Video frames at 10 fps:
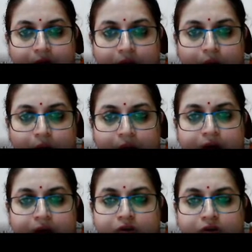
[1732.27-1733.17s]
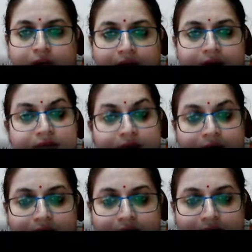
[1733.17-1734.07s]
Okay, so that is
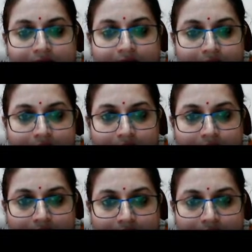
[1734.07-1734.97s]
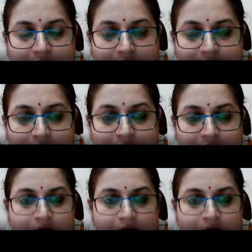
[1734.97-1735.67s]
sudden disaster.